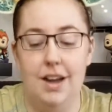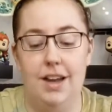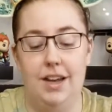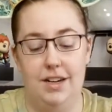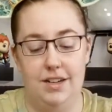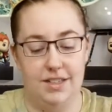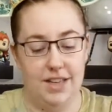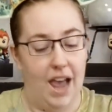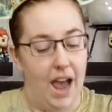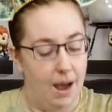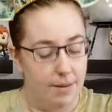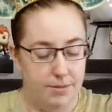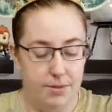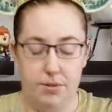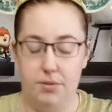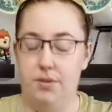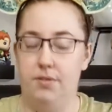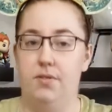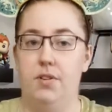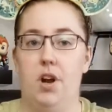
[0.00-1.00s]
It is
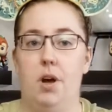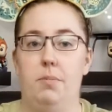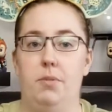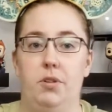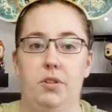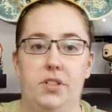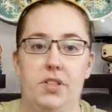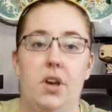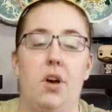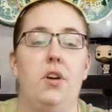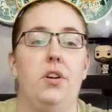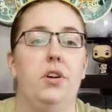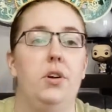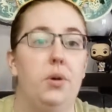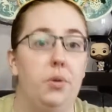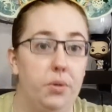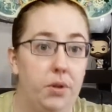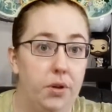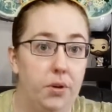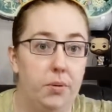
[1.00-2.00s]
absolutely phenomenal. It's on
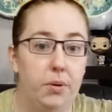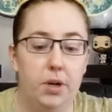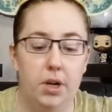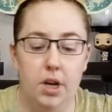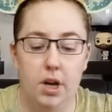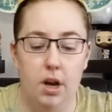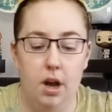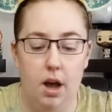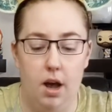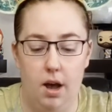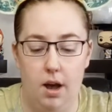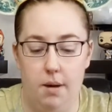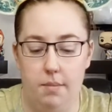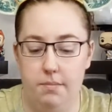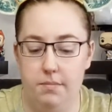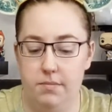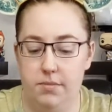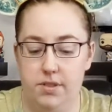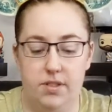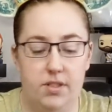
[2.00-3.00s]

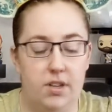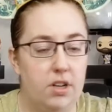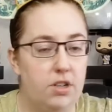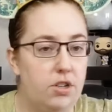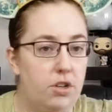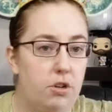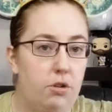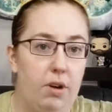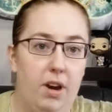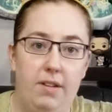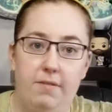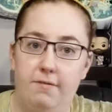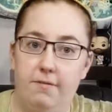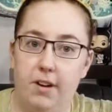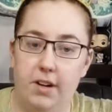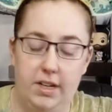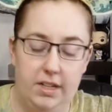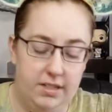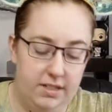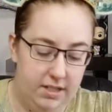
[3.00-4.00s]
Hulu. Such a great,
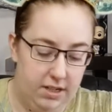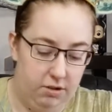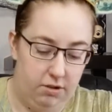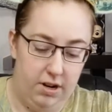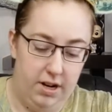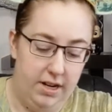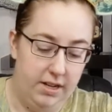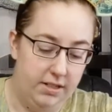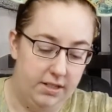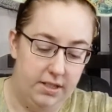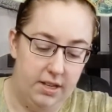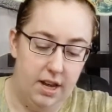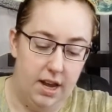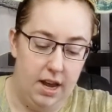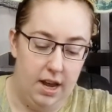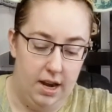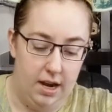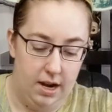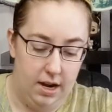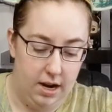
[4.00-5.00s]
funny series,
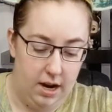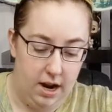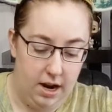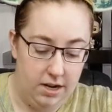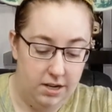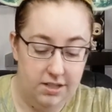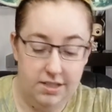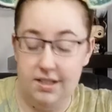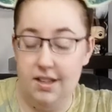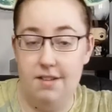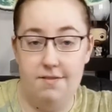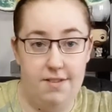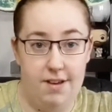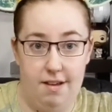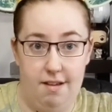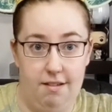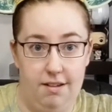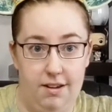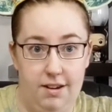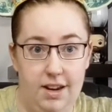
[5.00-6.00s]
and I just love
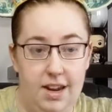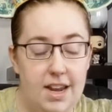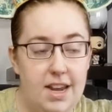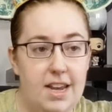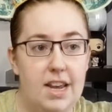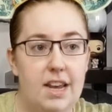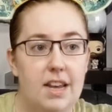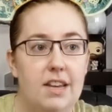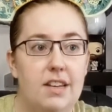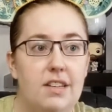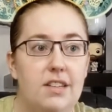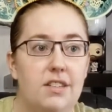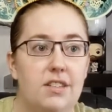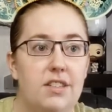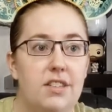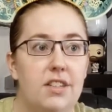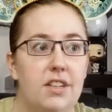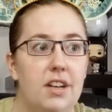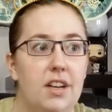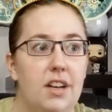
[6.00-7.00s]
Alan. He
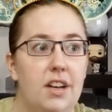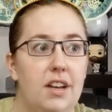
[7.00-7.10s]
is